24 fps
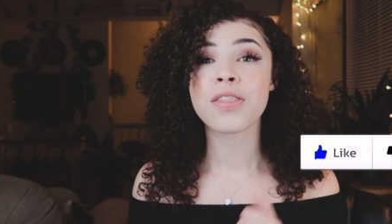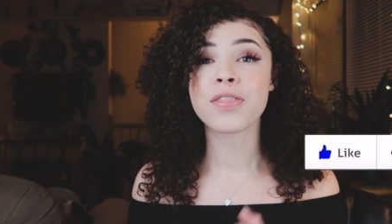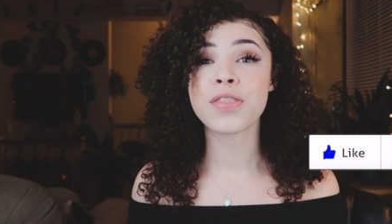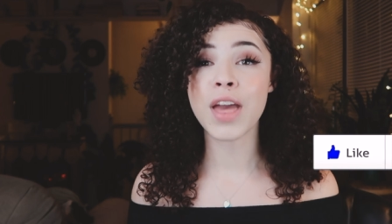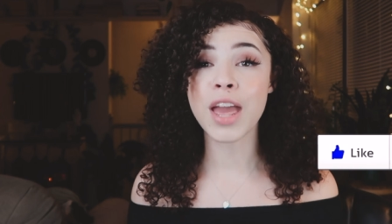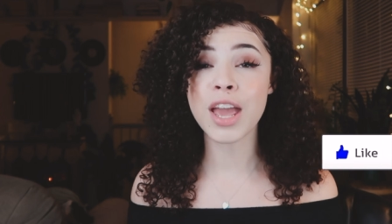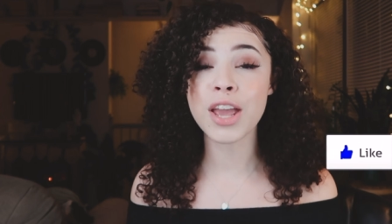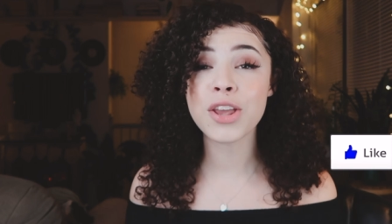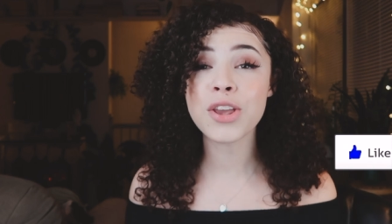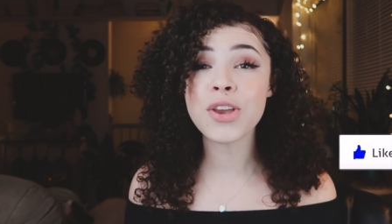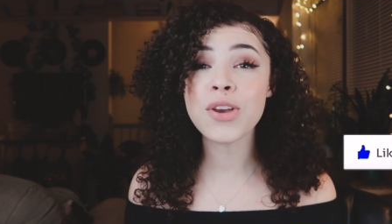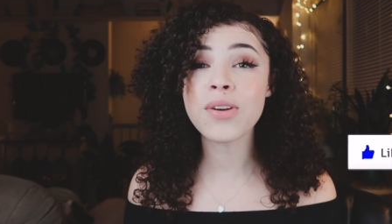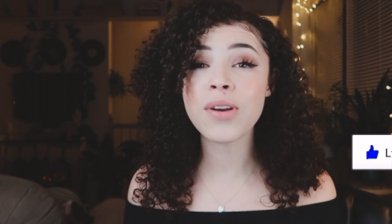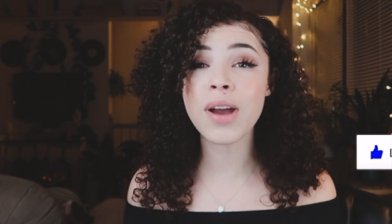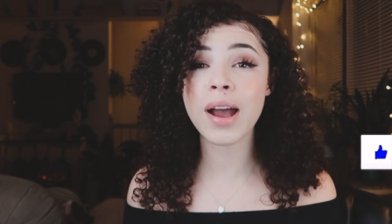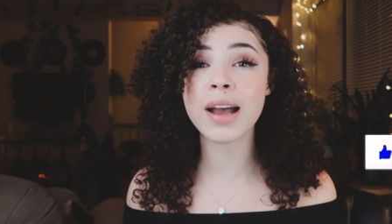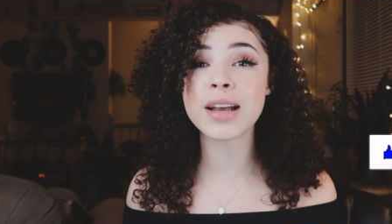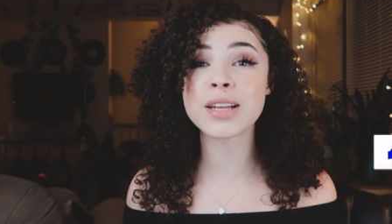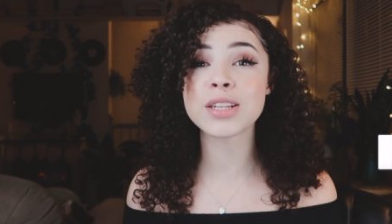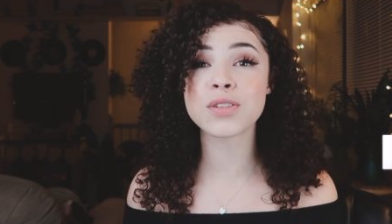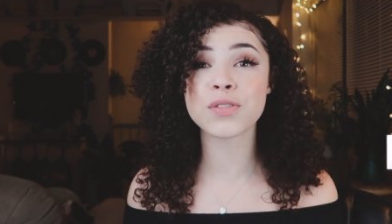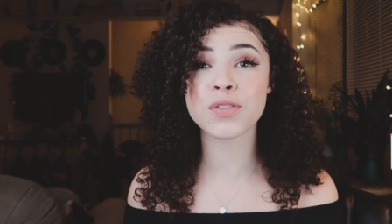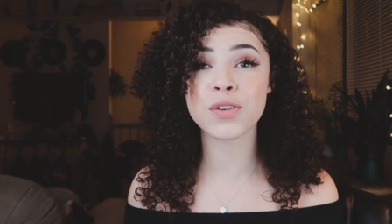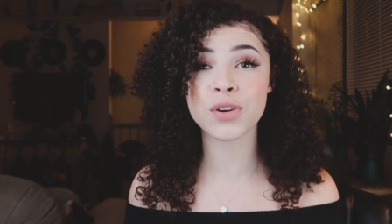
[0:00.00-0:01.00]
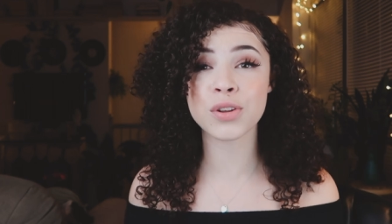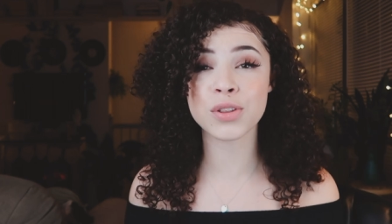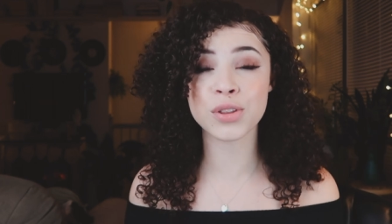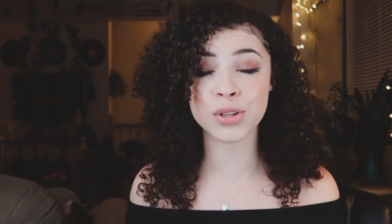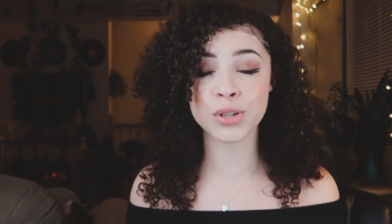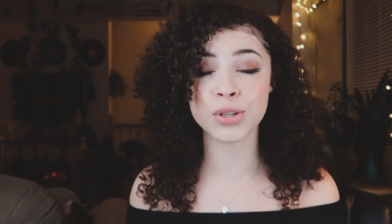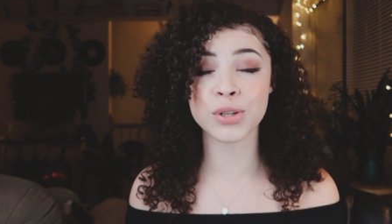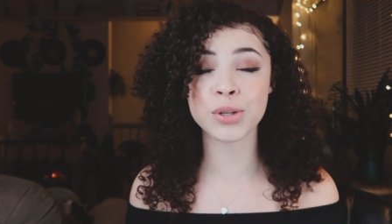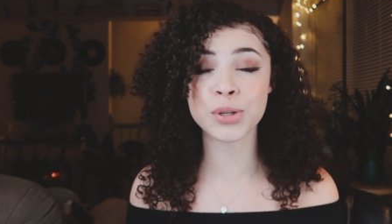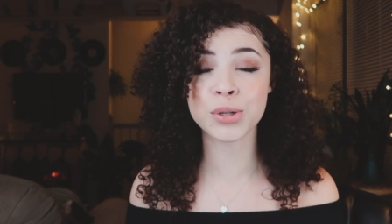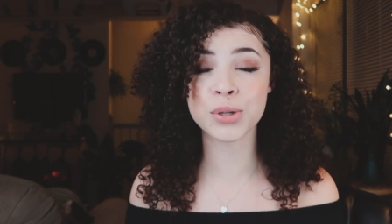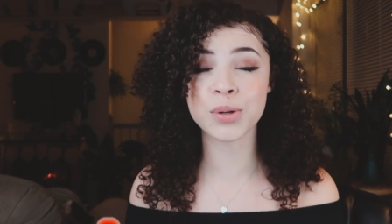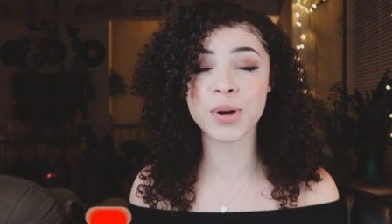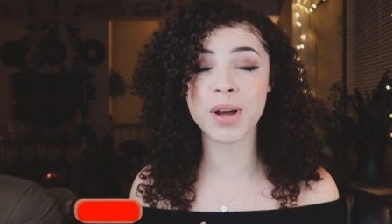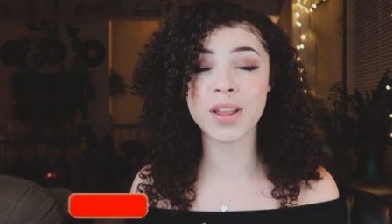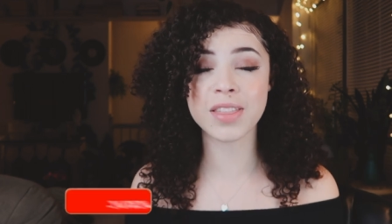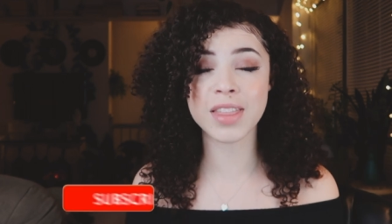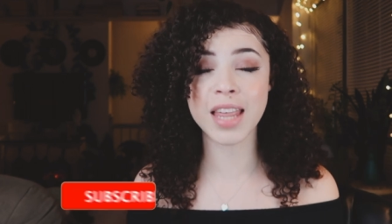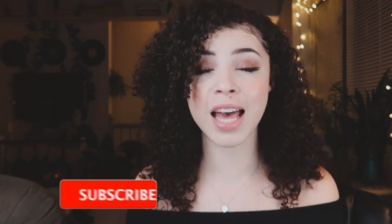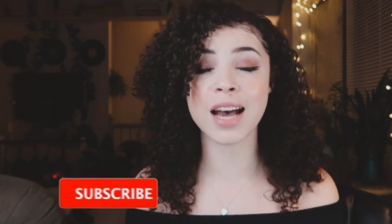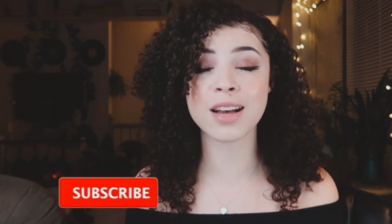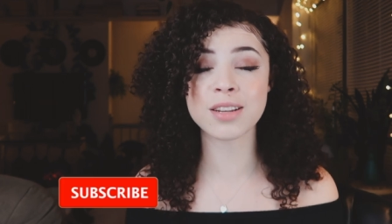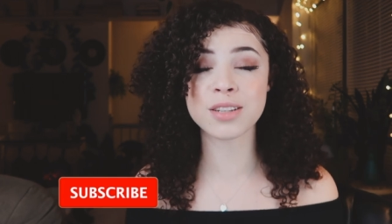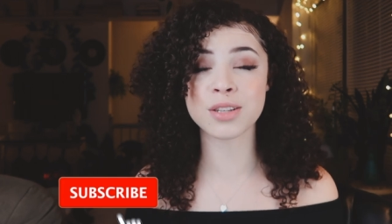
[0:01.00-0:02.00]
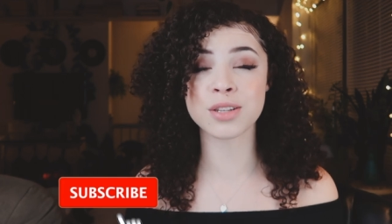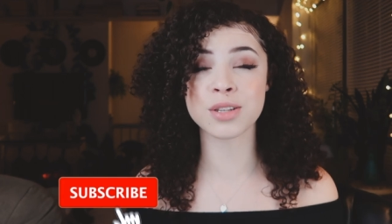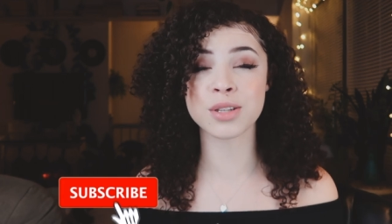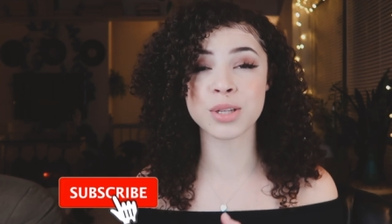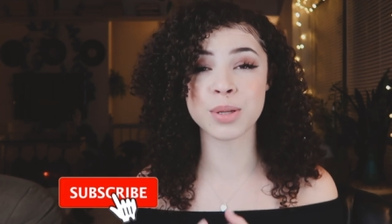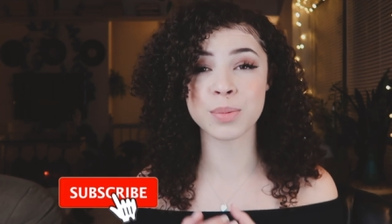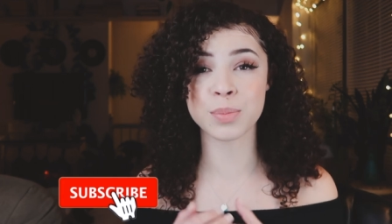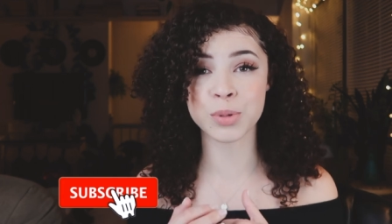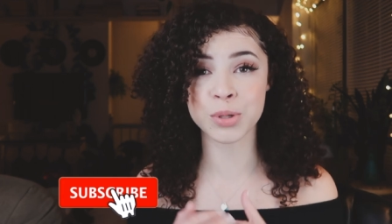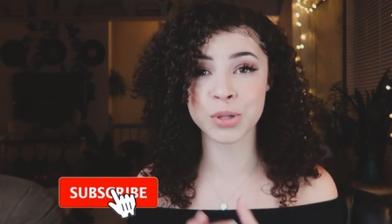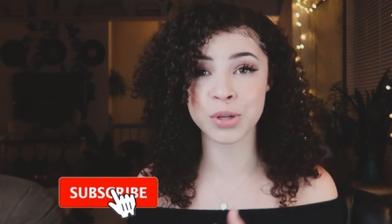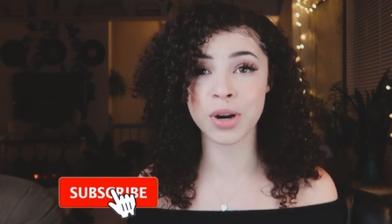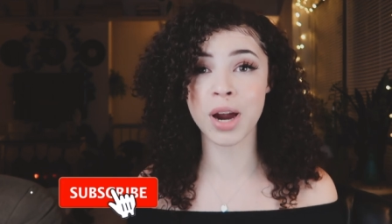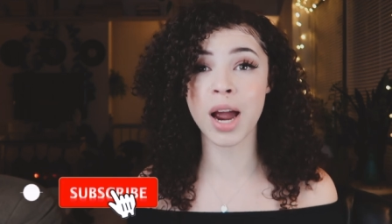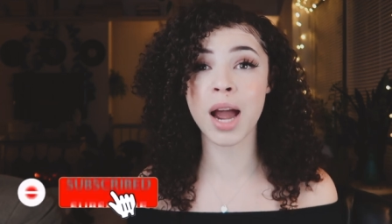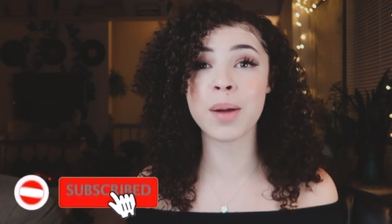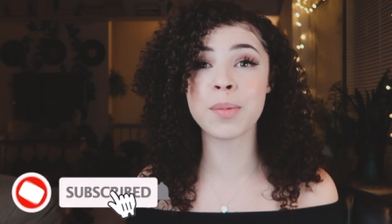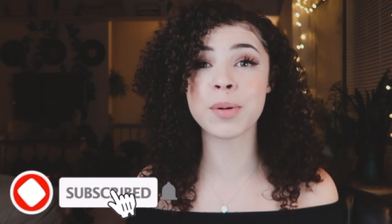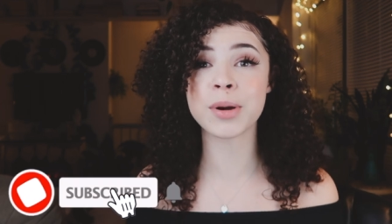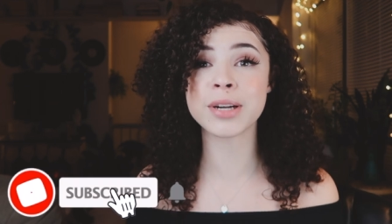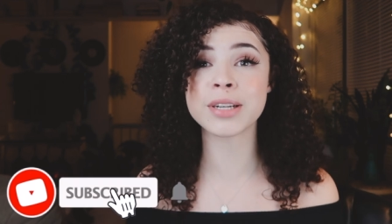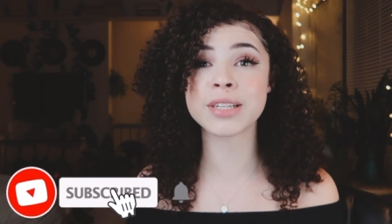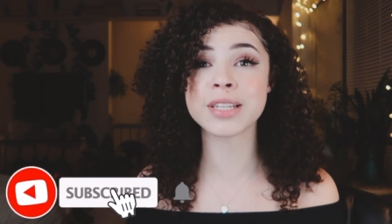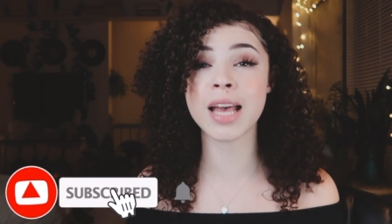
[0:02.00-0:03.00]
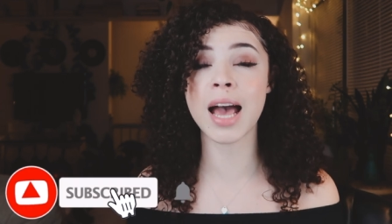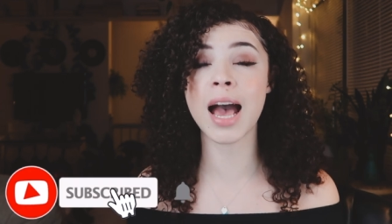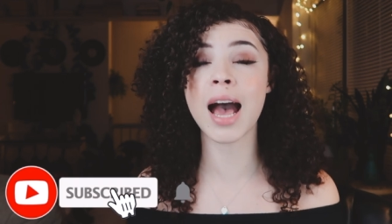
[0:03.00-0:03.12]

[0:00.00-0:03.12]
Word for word: Thank you guys for 2,000 subscribers.